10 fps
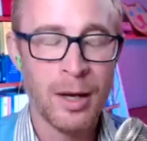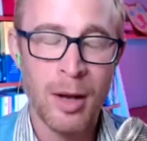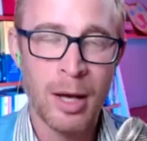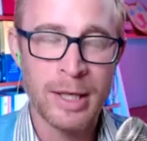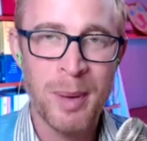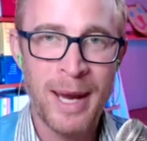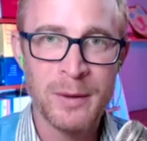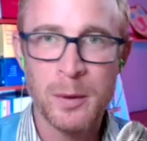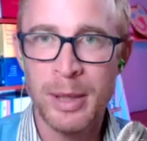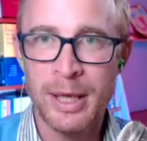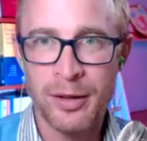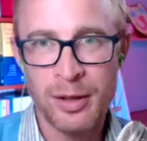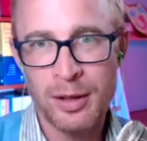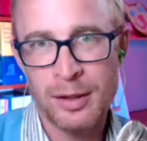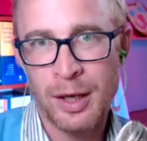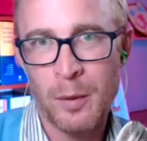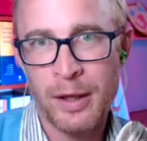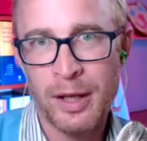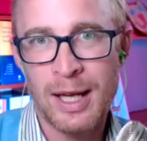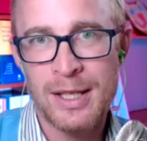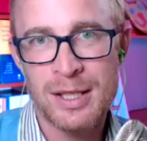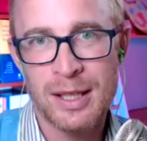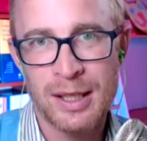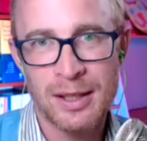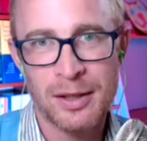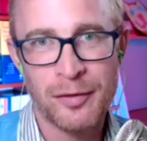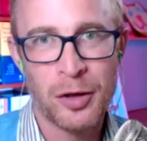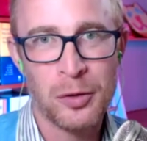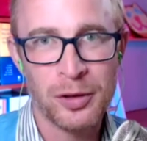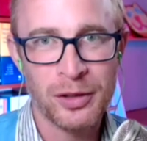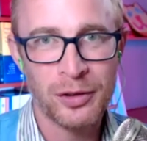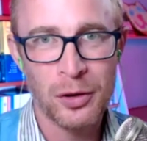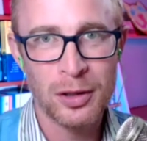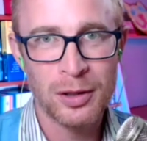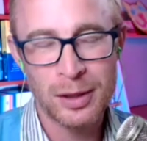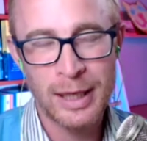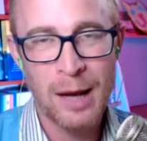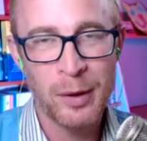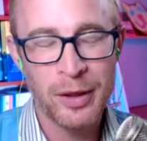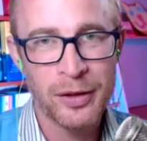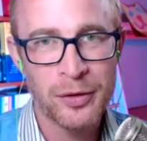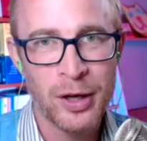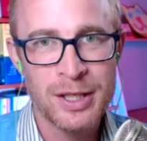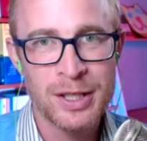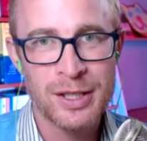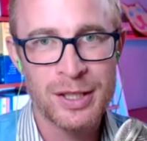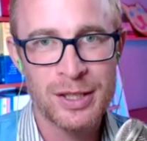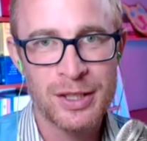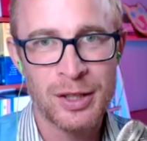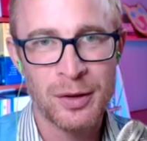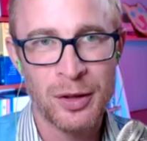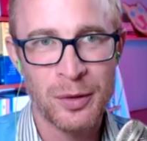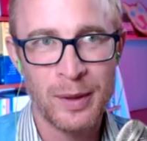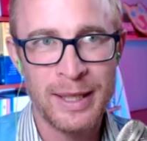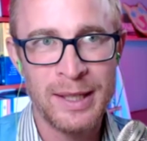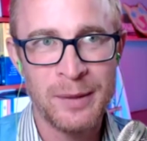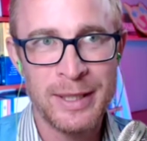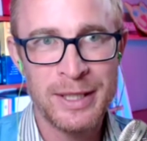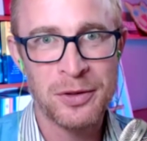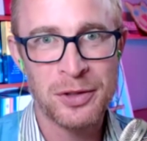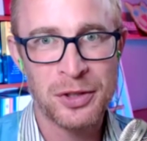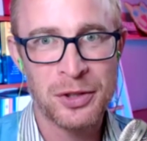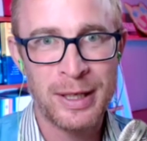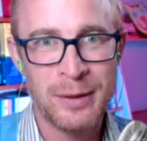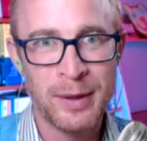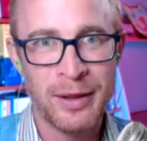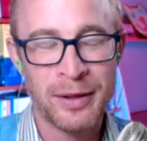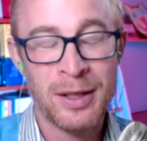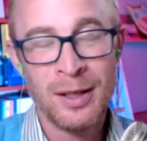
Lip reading: And I guess pain would be another, one, the classic kind of older dog or cat with arthritis is that we don't just treat with,